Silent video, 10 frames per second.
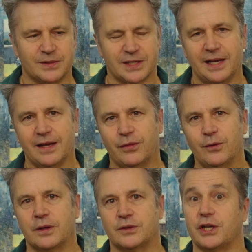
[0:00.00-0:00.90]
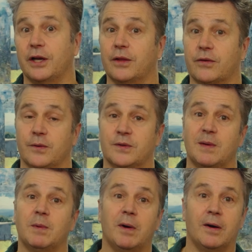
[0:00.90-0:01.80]
today I thought I'd show you through
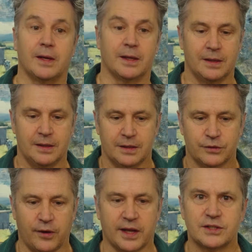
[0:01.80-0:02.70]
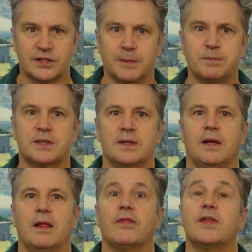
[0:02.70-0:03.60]
some of my tricks, tips,
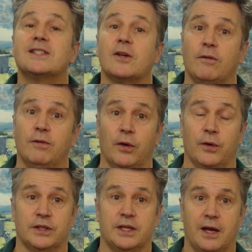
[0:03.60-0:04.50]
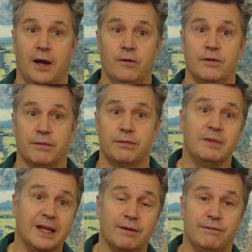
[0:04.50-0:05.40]
things that I've learned over
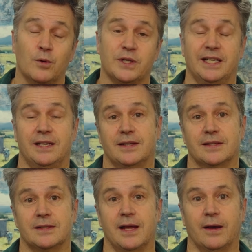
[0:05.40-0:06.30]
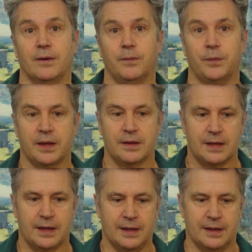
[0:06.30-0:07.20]
nearly 40 years now.
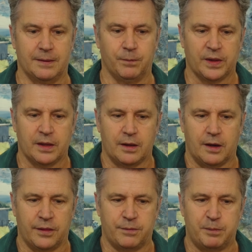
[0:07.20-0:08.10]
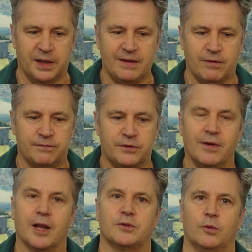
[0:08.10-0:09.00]
I believe I've
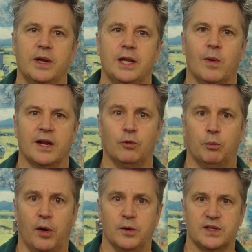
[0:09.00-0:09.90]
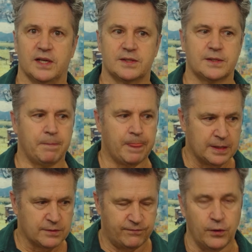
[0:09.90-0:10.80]
developed a really wonderful process.
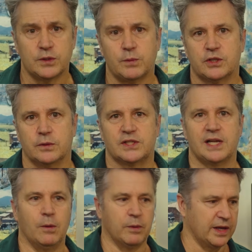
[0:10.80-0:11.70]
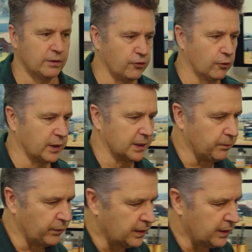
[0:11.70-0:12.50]
First, we should start with our drawing.